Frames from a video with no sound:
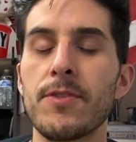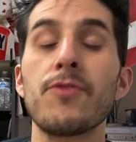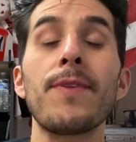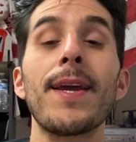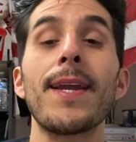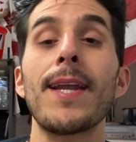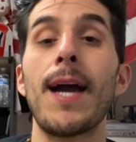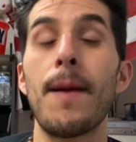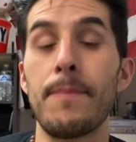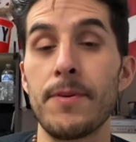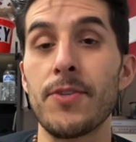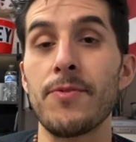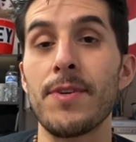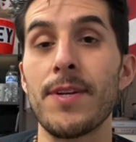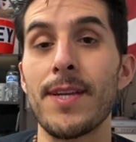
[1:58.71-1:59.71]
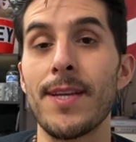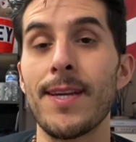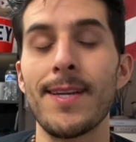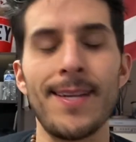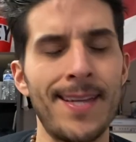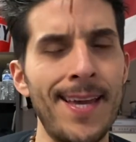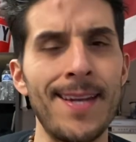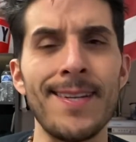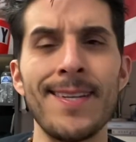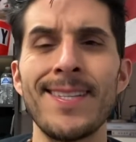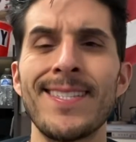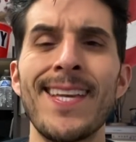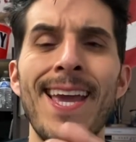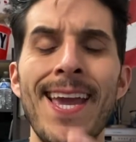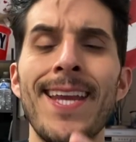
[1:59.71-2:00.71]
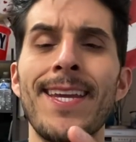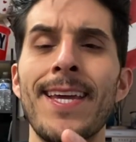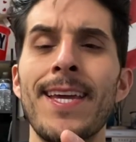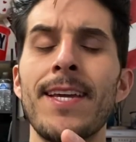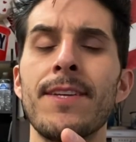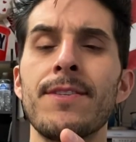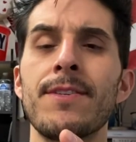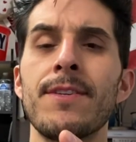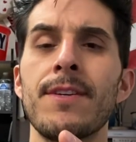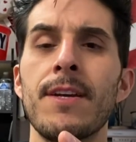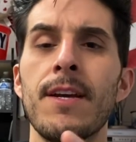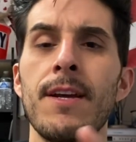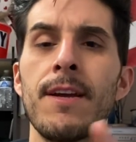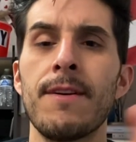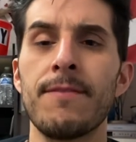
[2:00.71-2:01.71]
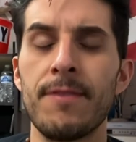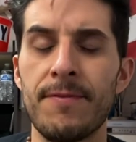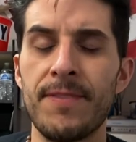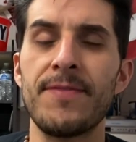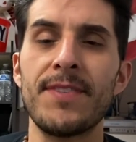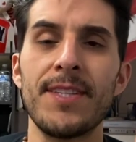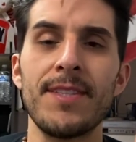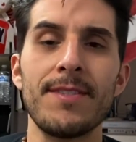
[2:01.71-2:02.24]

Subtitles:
Great opportunity. And again, it's 8 days for 15